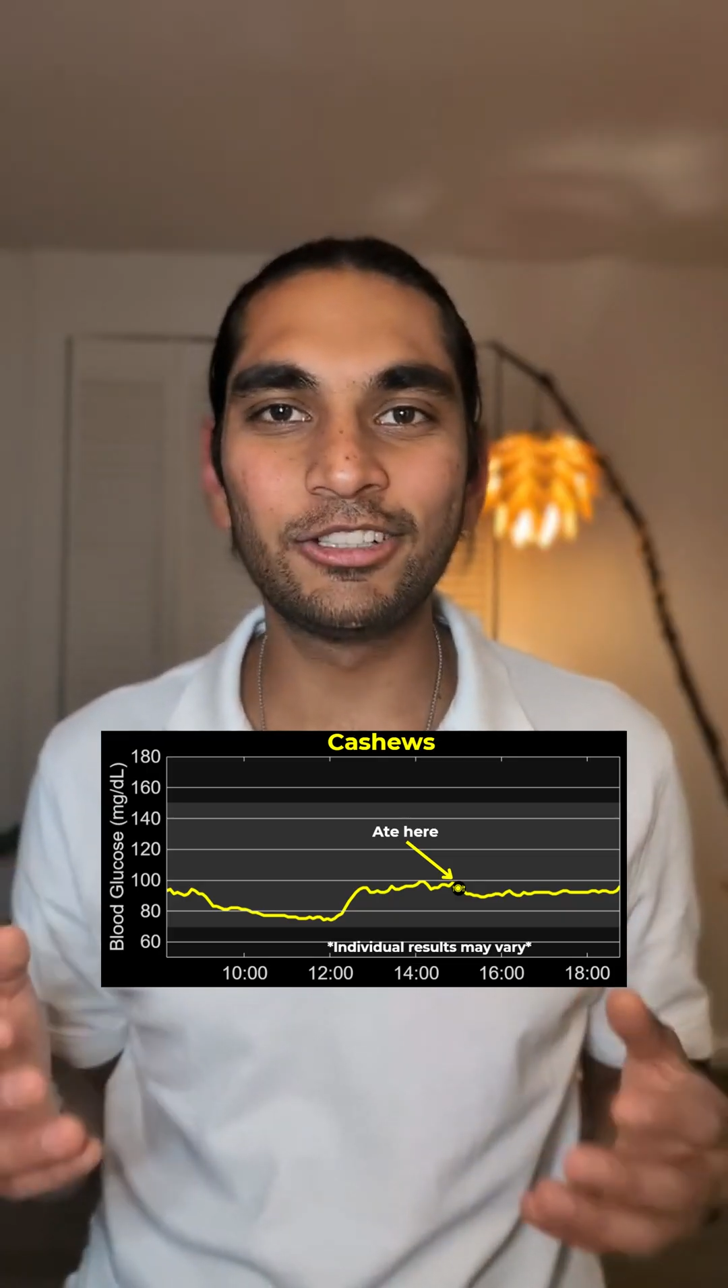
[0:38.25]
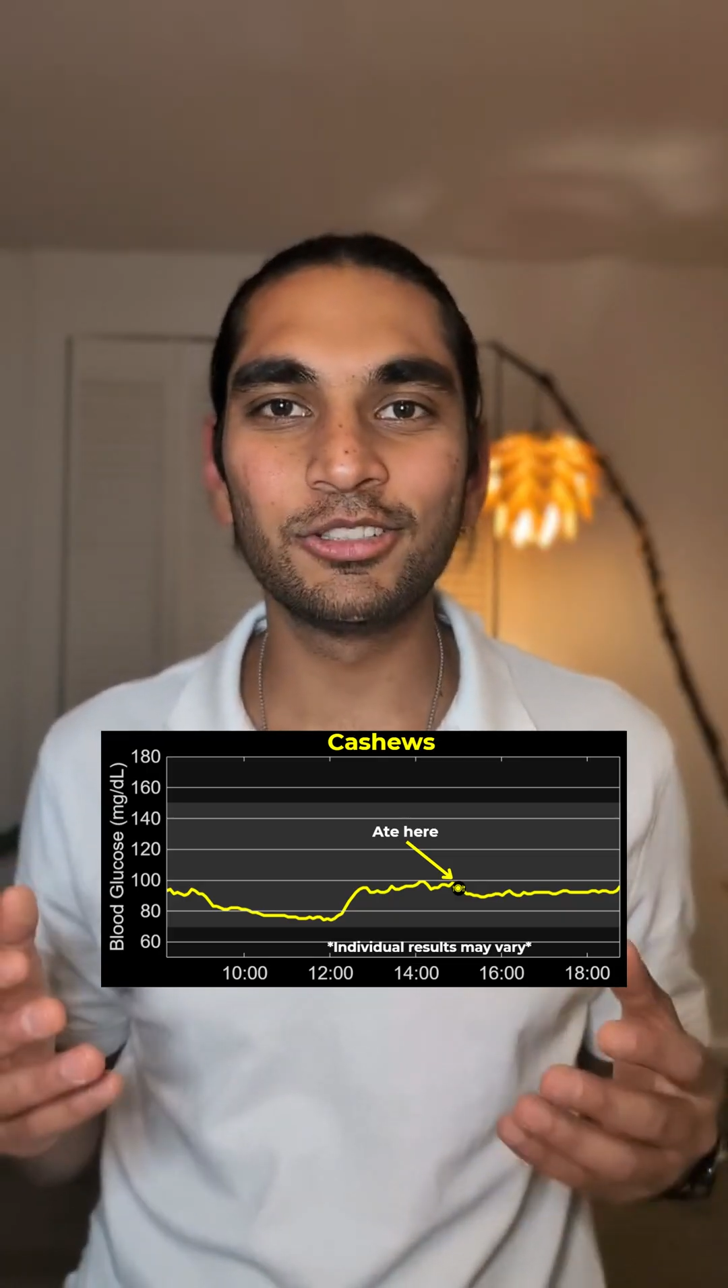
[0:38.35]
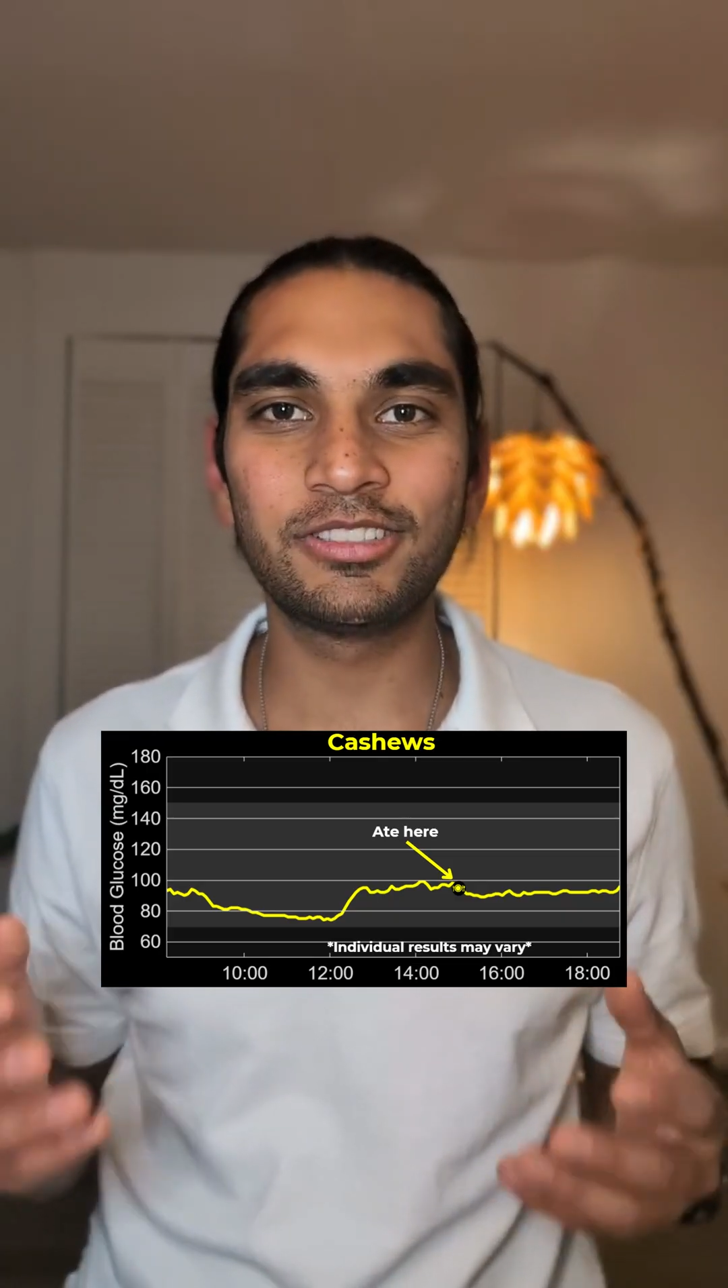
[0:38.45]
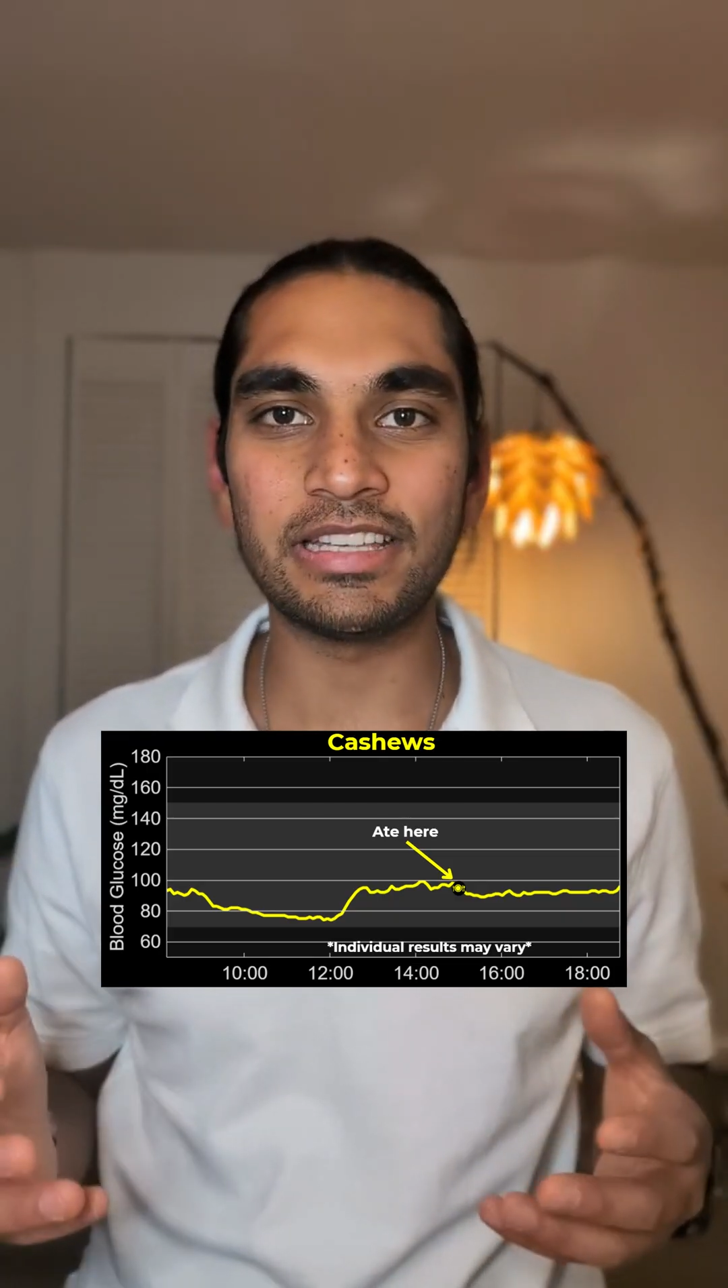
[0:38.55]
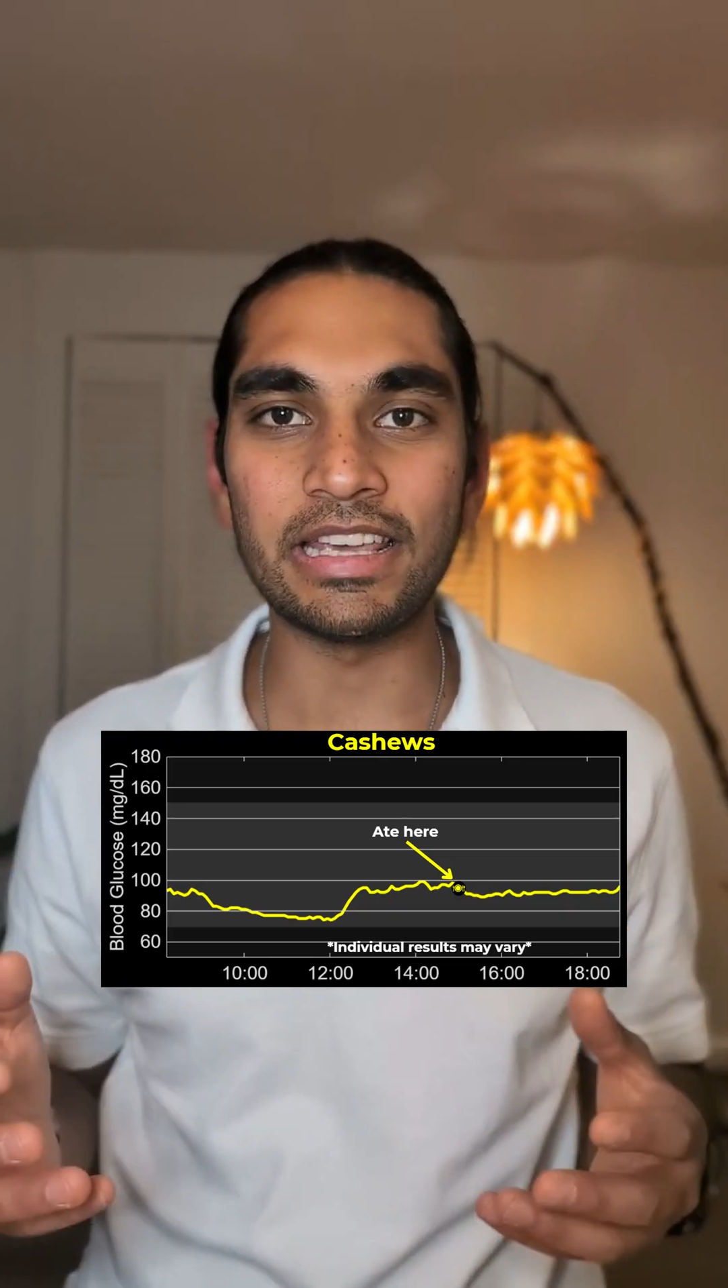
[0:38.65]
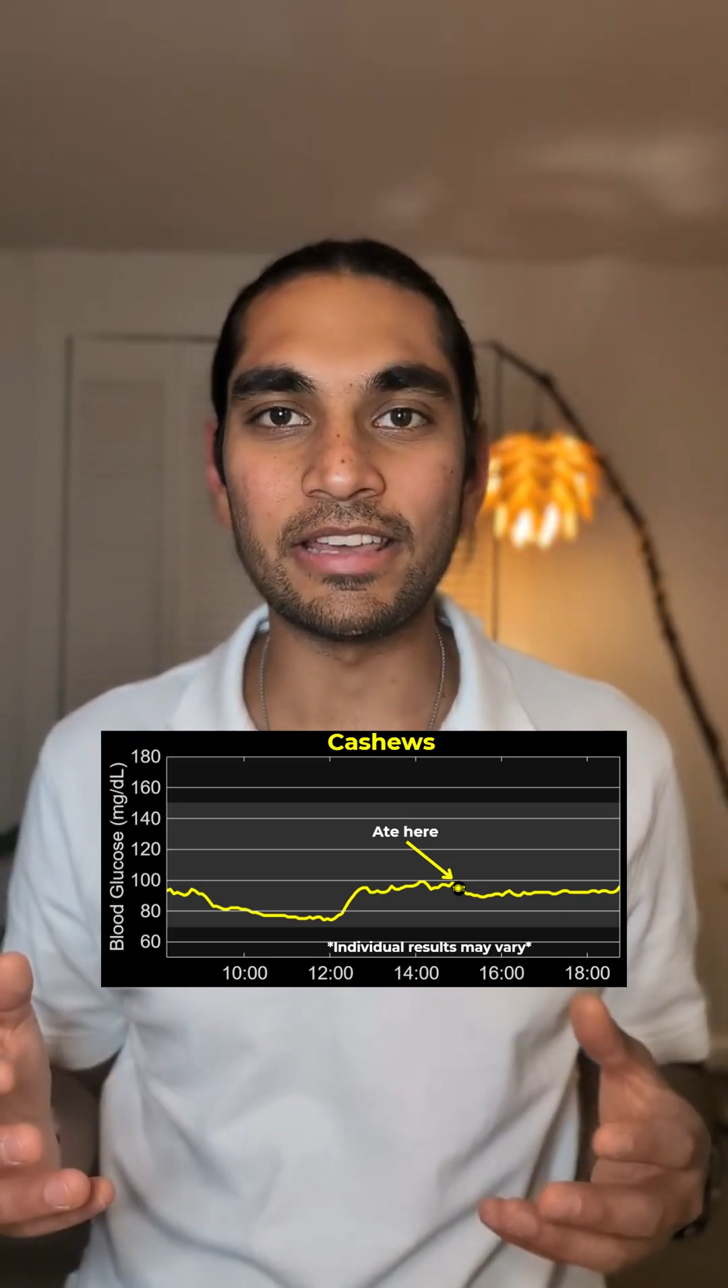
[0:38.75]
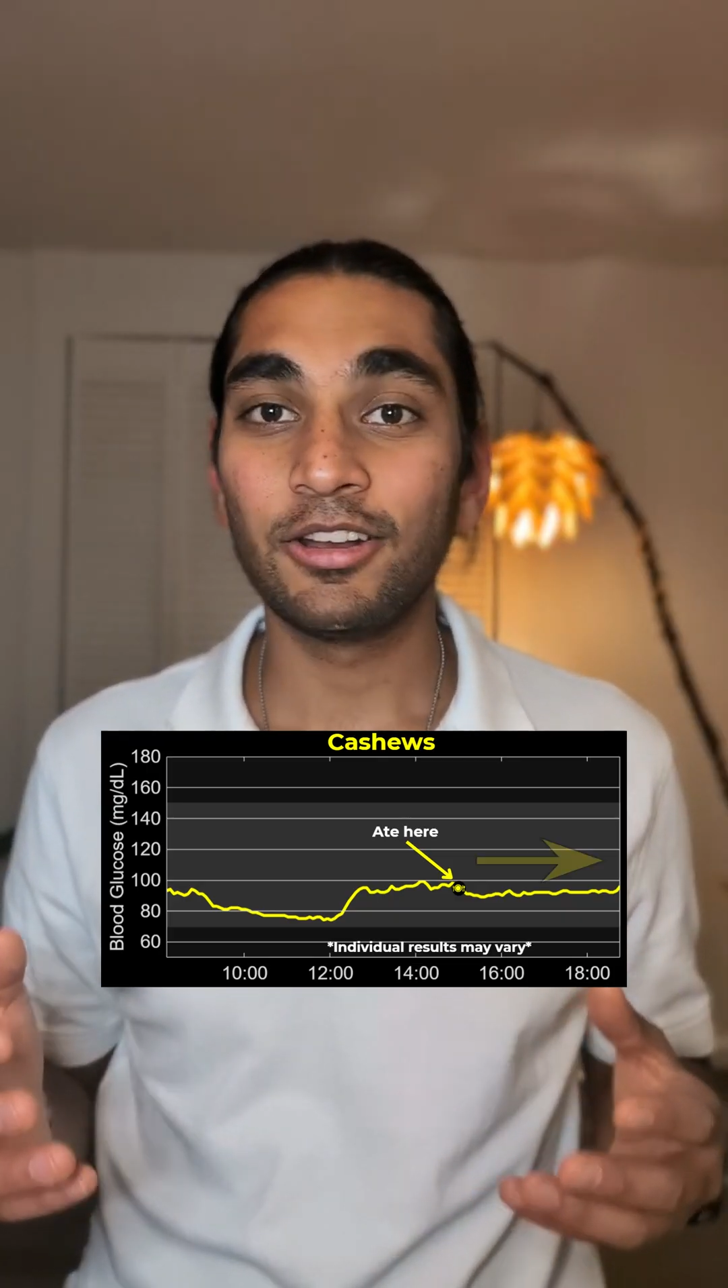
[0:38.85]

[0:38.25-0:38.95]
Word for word: to see.